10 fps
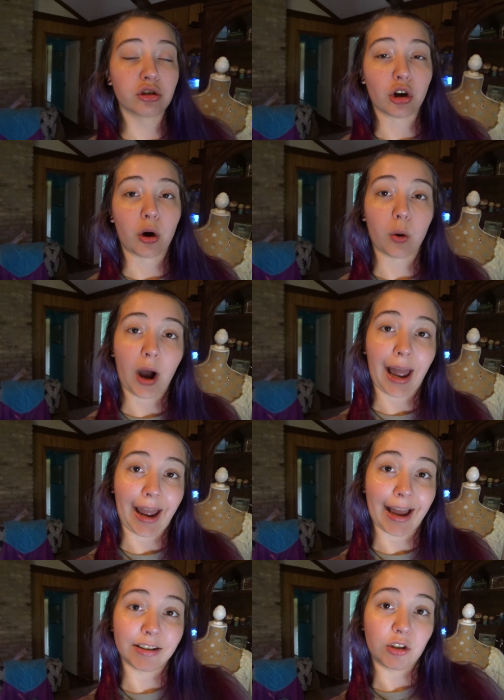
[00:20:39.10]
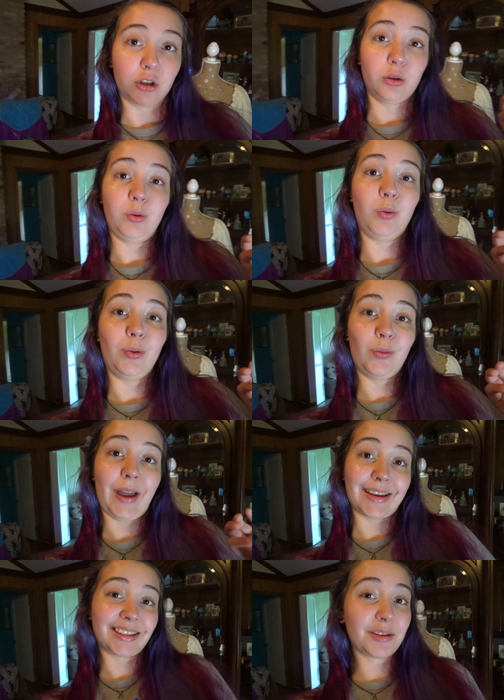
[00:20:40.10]
so I had to
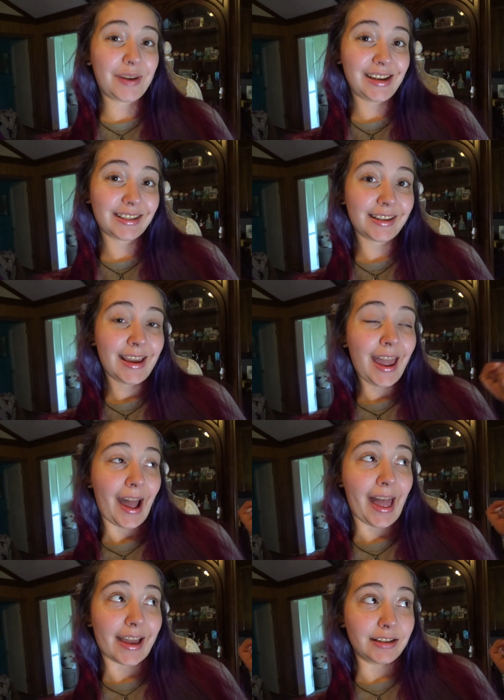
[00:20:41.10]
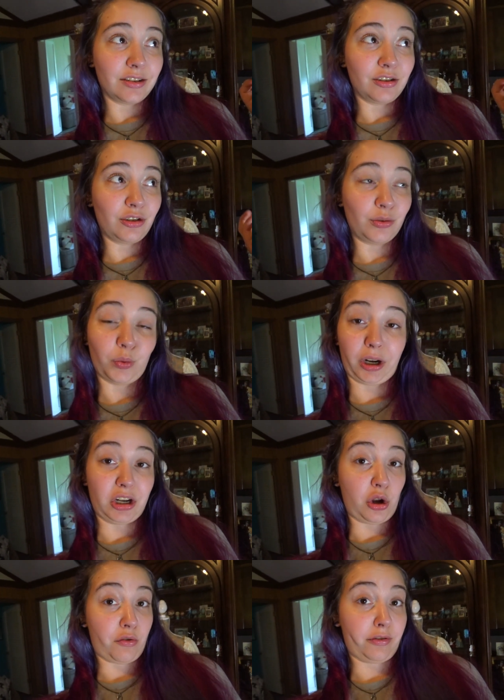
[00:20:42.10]
estimate and we're
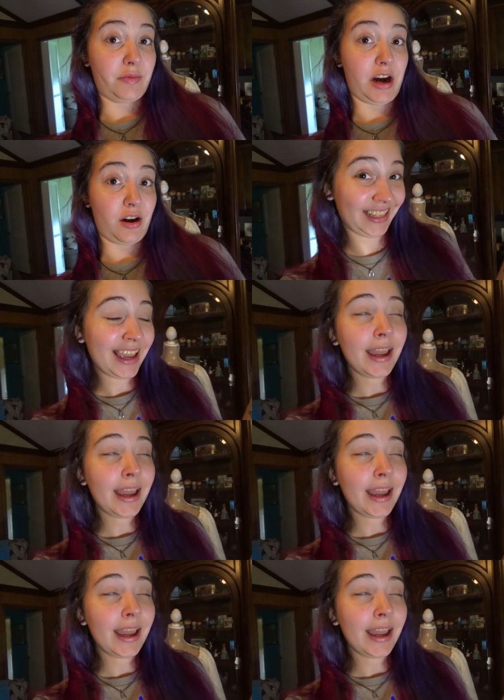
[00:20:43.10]
gonna go from there.